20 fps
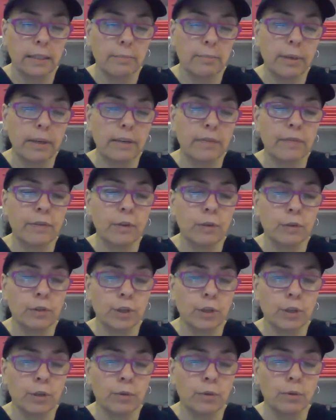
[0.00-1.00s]
But if you
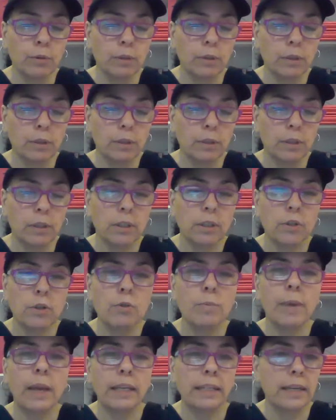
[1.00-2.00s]
do,
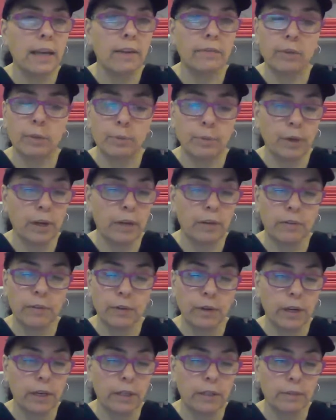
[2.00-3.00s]
you may never break
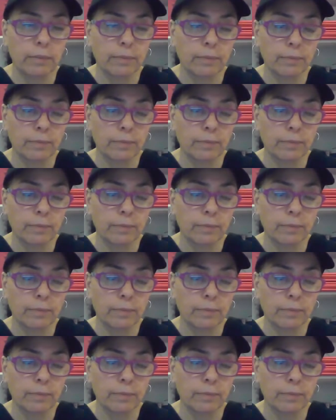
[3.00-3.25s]
free.